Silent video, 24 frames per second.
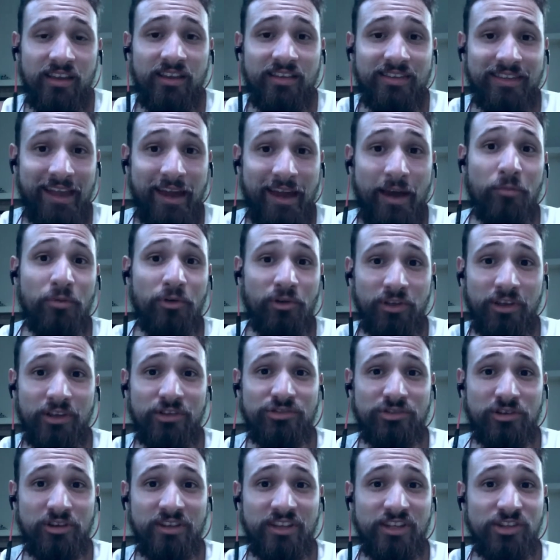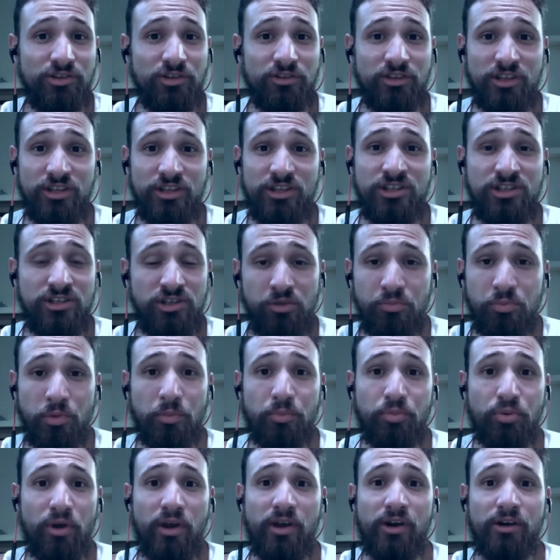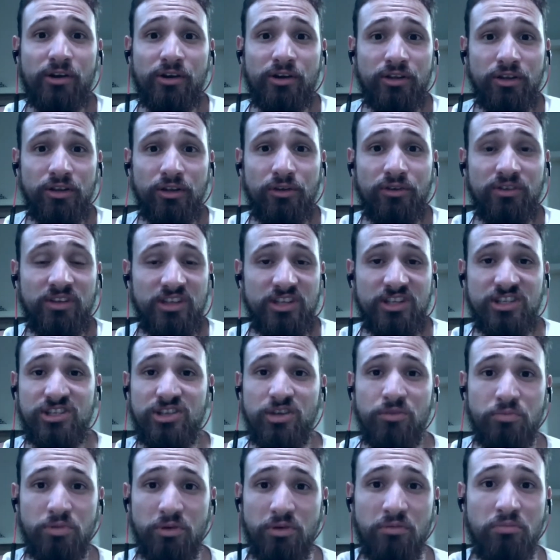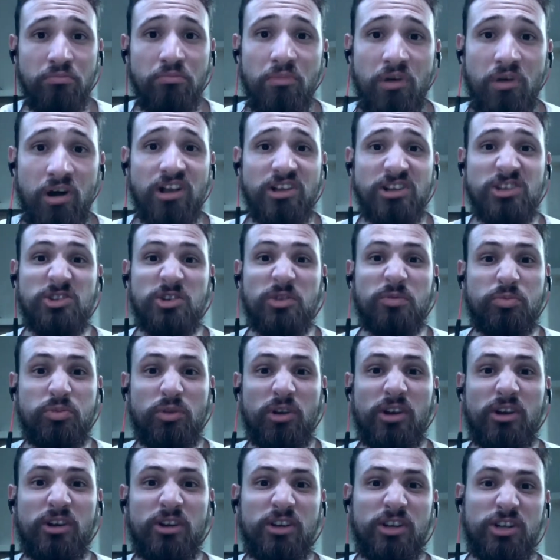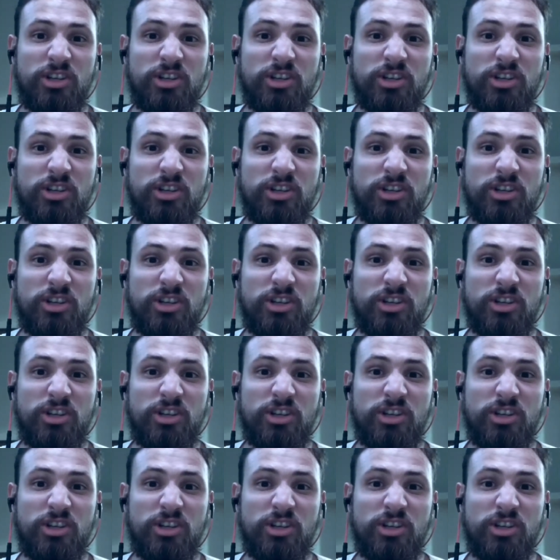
Now I'm really intrigued. They show the super predator dude, the super monster predator,